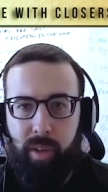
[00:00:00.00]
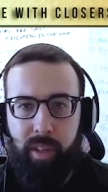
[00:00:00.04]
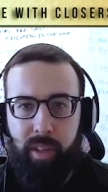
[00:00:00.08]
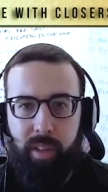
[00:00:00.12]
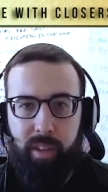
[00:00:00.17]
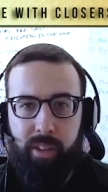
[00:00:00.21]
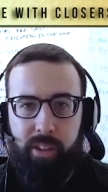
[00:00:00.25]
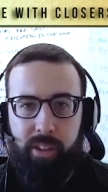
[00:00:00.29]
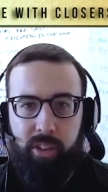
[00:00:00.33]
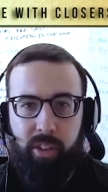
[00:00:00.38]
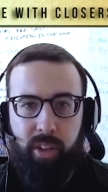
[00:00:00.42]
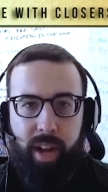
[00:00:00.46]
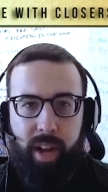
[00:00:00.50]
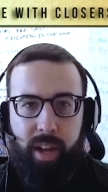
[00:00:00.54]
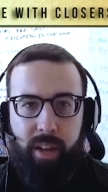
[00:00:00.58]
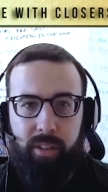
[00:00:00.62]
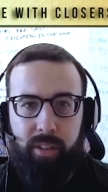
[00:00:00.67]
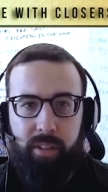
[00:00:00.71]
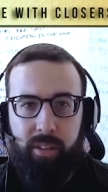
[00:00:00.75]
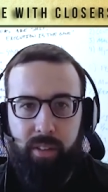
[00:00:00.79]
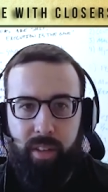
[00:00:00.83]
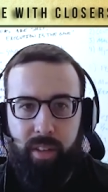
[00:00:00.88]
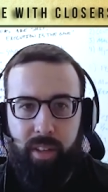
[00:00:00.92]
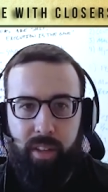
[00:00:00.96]
list their
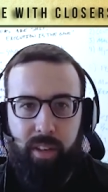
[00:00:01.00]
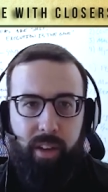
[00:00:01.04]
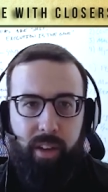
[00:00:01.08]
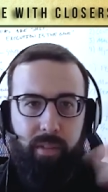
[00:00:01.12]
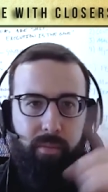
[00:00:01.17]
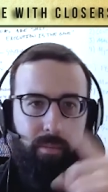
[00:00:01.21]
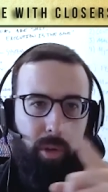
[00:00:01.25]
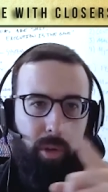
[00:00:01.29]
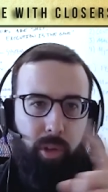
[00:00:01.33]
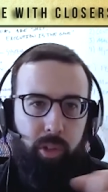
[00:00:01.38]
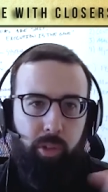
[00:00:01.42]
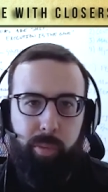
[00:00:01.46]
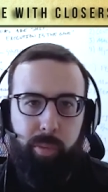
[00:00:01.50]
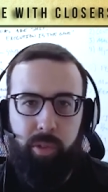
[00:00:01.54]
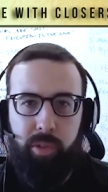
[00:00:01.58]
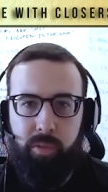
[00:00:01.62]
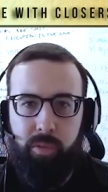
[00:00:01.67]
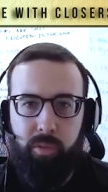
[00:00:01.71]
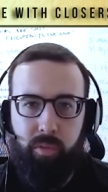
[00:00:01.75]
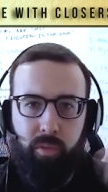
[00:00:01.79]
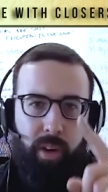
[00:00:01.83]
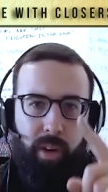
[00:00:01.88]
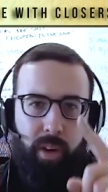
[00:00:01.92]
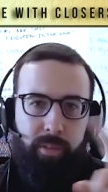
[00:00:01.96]
house. And then you have multiple
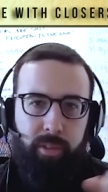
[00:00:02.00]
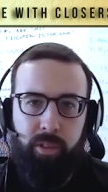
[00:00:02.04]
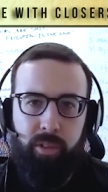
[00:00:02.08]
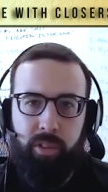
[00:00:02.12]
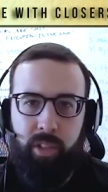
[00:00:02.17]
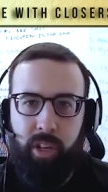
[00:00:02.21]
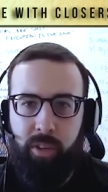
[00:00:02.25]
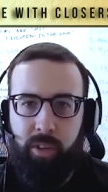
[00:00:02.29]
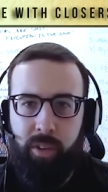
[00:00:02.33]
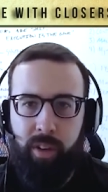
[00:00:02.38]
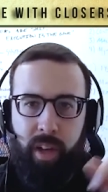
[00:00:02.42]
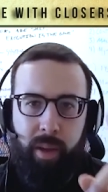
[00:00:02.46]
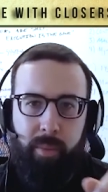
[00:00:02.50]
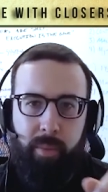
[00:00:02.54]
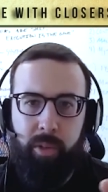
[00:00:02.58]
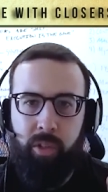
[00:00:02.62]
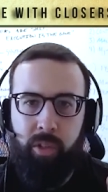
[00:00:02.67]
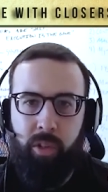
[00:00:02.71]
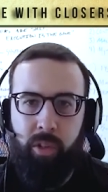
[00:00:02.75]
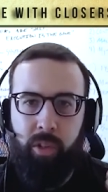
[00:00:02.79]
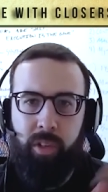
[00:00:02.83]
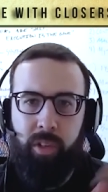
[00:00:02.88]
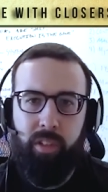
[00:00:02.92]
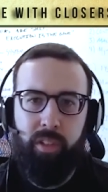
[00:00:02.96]
revenue generating
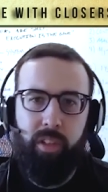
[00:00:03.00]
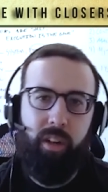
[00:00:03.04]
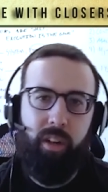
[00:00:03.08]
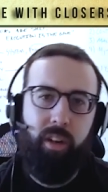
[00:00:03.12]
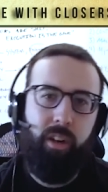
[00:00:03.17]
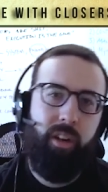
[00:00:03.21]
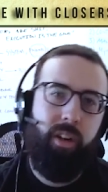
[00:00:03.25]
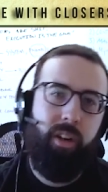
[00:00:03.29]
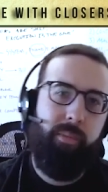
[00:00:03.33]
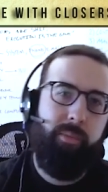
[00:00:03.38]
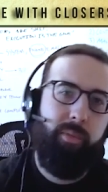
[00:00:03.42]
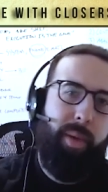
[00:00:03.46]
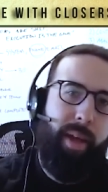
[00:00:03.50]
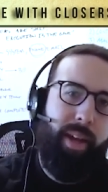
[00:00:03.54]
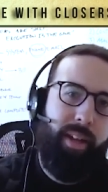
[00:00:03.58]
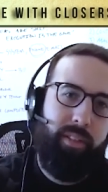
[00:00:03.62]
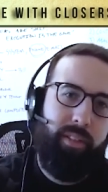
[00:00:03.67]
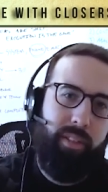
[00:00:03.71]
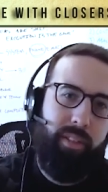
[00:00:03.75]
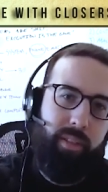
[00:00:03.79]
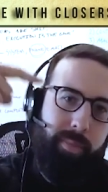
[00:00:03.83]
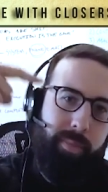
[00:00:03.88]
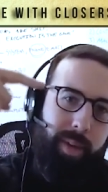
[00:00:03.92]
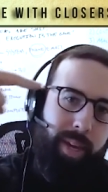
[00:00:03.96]
opportunities, and it all comes back
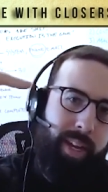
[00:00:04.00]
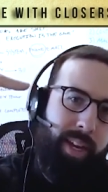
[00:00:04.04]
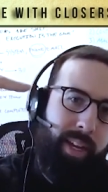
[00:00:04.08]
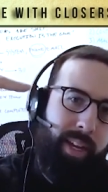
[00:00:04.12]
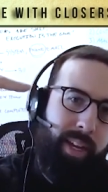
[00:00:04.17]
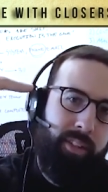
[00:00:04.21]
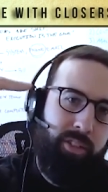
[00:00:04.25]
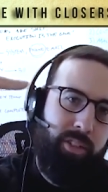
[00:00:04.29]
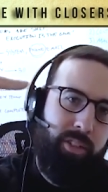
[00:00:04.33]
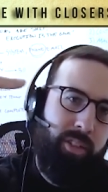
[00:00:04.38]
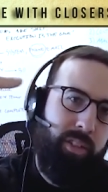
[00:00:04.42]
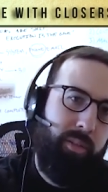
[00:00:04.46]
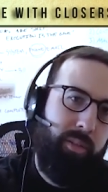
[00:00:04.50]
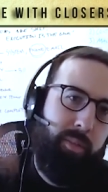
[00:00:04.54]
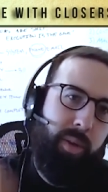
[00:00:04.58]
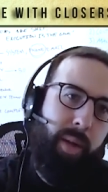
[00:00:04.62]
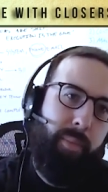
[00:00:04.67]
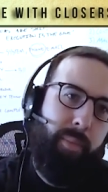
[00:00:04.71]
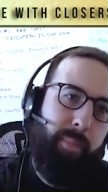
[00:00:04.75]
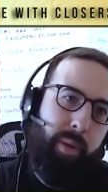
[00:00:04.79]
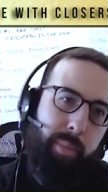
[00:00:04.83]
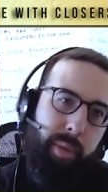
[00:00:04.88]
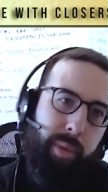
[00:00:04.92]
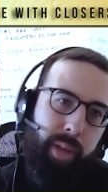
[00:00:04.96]
to the main engine in the
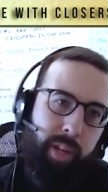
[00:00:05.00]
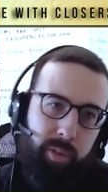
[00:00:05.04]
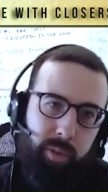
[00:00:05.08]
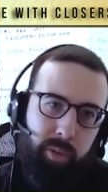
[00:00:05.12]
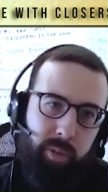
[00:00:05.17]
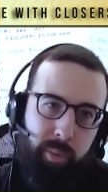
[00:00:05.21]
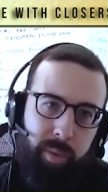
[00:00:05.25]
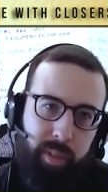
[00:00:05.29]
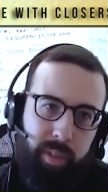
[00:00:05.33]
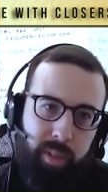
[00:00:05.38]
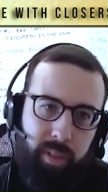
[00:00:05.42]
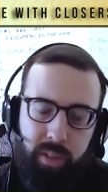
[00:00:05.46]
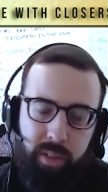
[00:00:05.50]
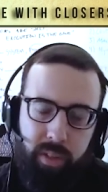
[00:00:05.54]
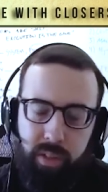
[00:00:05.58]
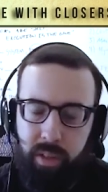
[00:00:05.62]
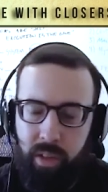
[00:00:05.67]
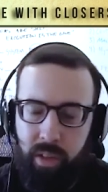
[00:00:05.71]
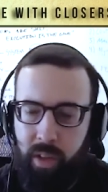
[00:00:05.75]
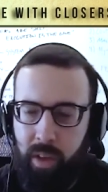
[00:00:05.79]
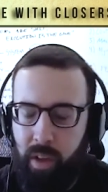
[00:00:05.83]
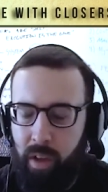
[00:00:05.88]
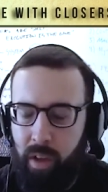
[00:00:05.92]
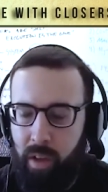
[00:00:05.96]
property management business.
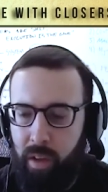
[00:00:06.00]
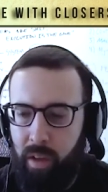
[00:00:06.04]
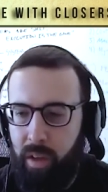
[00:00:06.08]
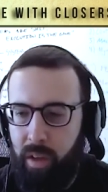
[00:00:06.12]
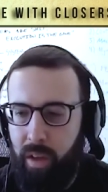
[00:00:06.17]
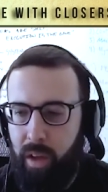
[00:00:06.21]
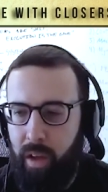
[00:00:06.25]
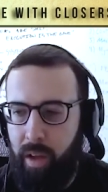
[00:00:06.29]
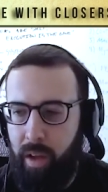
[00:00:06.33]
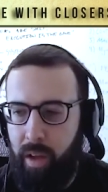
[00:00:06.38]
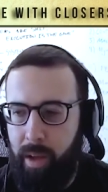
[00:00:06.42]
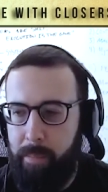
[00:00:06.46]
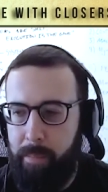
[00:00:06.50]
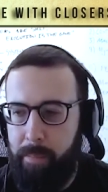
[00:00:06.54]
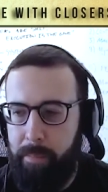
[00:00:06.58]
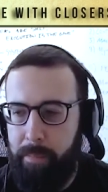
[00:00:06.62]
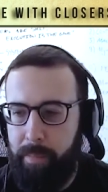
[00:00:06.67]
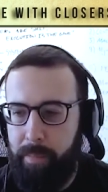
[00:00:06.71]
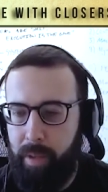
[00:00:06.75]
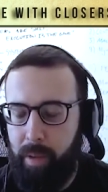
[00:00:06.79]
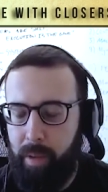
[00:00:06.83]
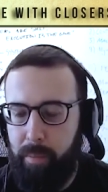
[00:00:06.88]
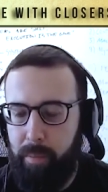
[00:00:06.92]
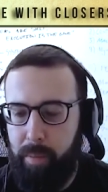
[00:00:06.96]

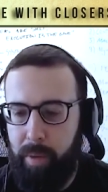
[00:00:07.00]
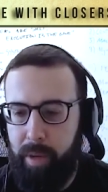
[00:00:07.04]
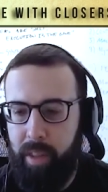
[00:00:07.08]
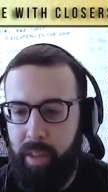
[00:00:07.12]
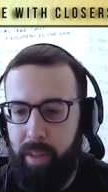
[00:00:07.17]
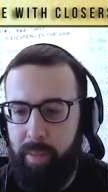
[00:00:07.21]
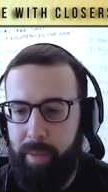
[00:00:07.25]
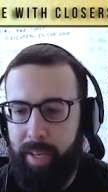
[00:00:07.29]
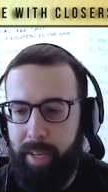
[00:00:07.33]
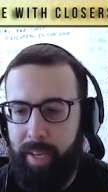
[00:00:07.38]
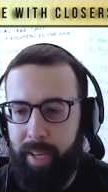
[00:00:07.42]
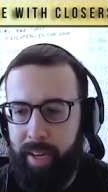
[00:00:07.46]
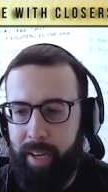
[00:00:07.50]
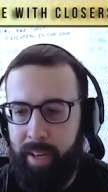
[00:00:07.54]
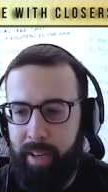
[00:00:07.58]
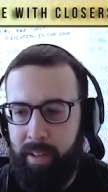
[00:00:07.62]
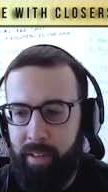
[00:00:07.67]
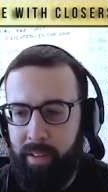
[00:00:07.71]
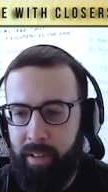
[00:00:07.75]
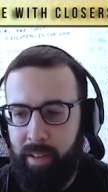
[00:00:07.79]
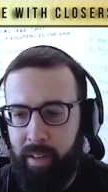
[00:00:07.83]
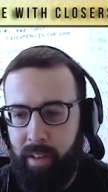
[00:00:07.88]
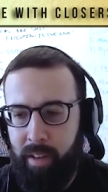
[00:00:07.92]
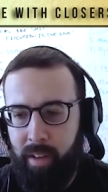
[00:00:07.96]
But in the beginning,
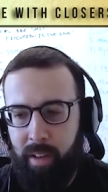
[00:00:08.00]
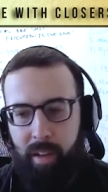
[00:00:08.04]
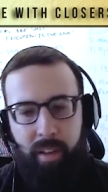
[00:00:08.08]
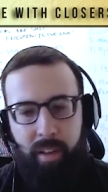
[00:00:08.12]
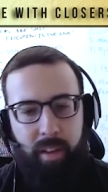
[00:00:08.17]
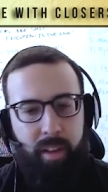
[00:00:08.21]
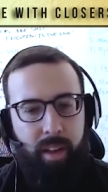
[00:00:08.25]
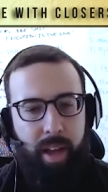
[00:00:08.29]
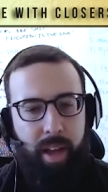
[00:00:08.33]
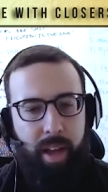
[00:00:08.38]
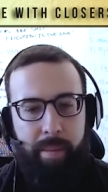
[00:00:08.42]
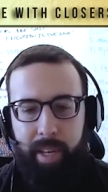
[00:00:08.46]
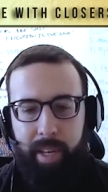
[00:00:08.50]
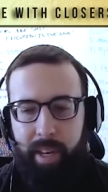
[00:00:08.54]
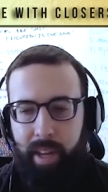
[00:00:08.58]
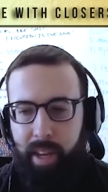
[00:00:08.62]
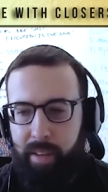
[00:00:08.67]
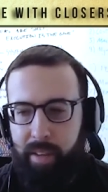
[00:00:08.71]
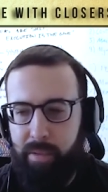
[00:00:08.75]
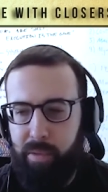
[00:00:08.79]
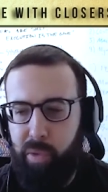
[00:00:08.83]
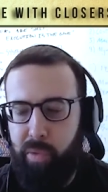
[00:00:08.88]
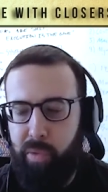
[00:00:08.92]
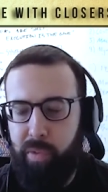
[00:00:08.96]
I mean,
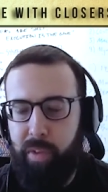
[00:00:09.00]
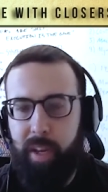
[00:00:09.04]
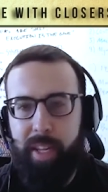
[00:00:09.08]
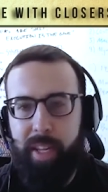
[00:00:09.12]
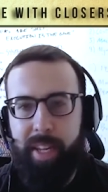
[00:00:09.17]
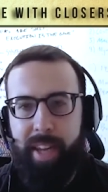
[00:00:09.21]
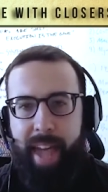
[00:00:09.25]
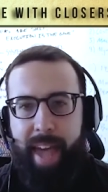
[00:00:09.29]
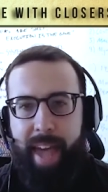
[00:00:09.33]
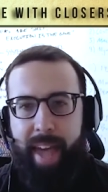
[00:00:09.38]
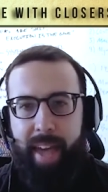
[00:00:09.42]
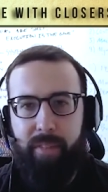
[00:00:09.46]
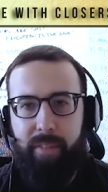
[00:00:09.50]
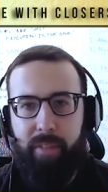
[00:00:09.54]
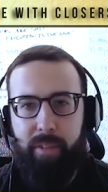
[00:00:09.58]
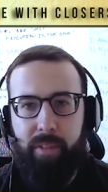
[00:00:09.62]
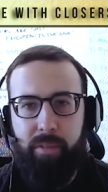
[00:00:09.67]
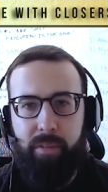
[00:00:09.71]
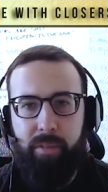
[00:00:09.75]
if you've got a knack for